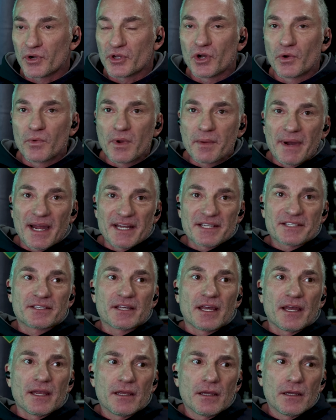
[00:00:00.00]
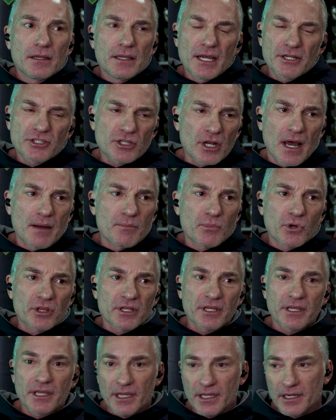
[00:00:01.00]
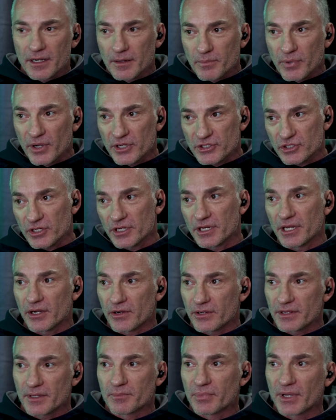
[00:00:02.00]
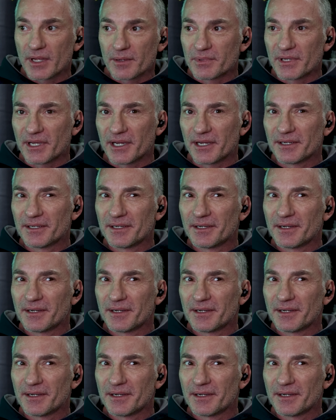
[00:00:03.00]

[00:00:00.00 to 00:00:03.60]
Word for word: You know, we might say, yeah, it's a lot more than kicking and punching here and then blah, blah.